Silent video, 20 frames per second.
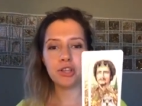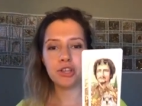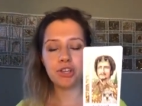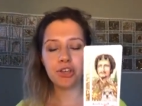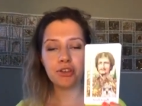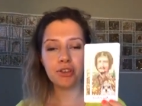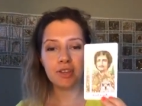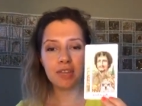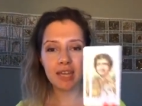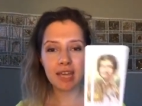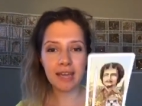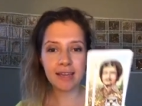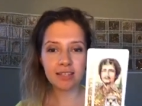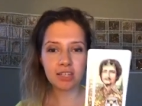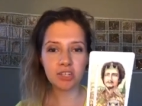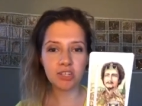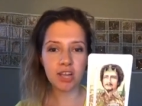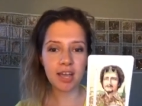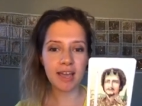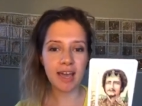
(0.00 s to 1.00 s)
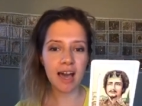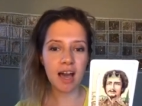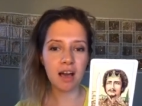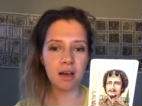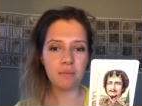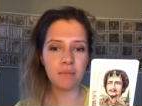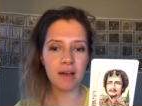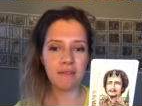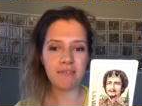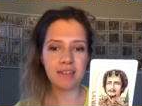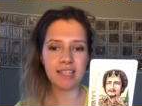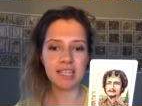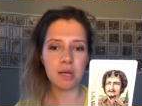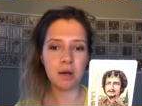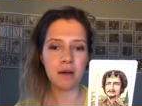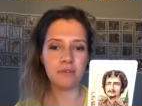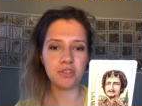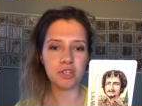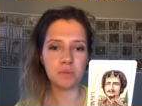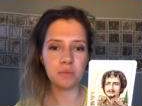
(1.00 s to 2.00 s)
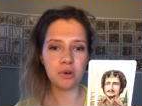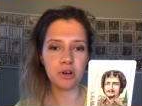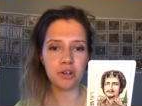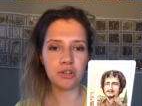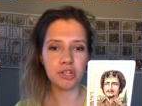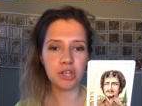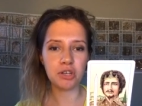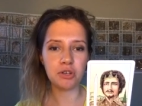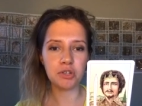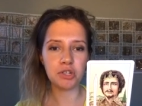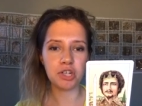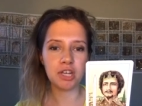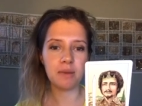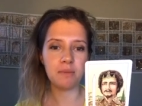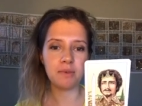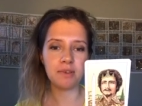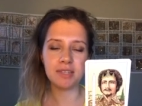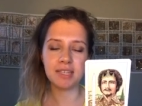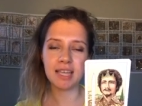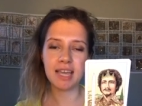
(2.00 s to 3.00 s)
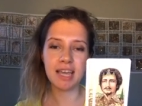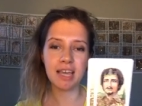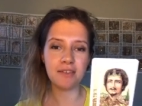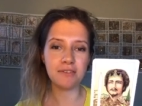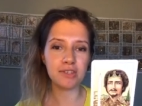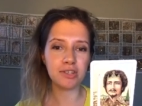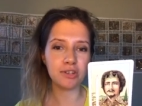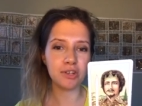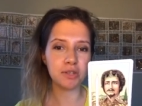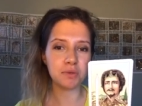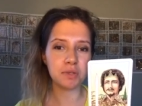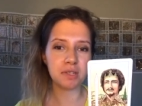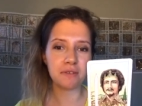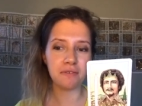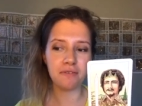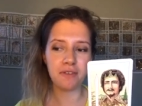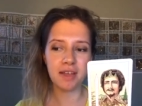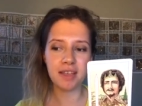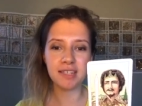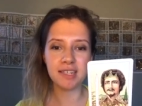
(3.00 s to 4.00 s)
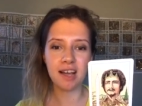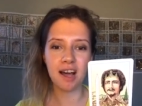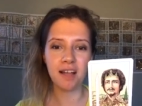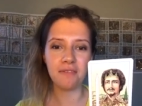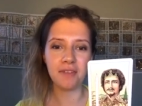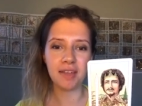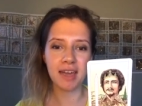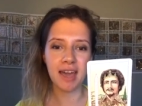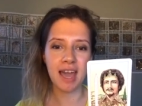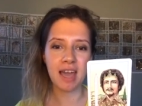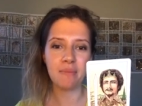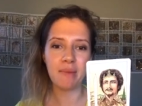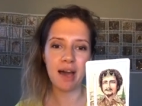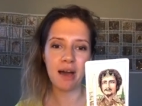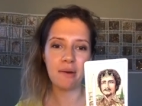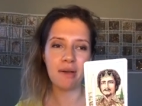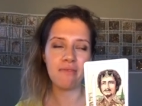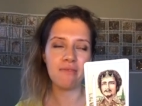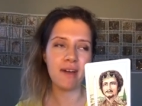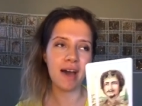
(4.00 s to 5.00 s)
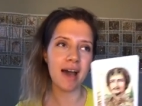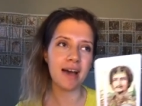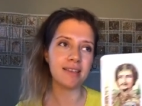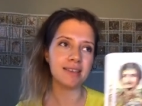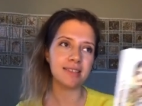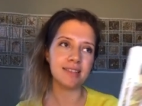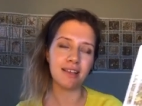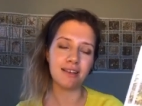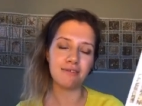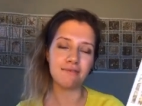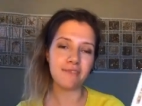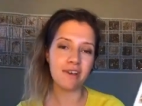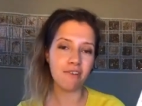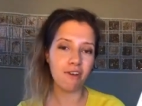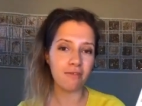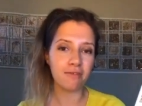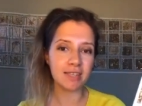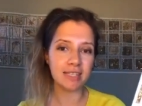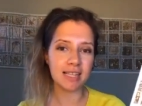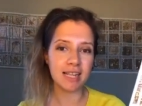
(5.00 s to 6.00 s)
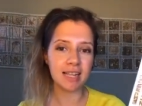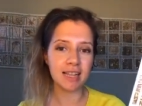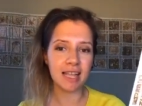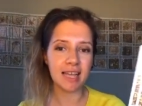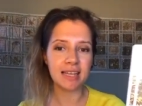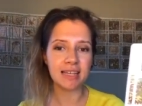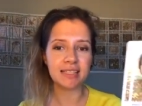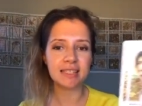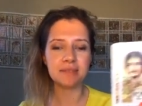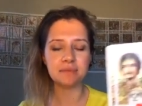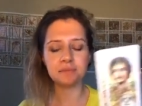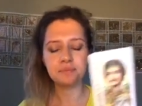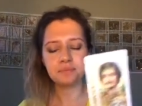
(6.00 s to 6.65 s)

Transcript: you need to check out my video I've just put on YouTube because King of Swords was the first card that came out in that, so they're obviously linked.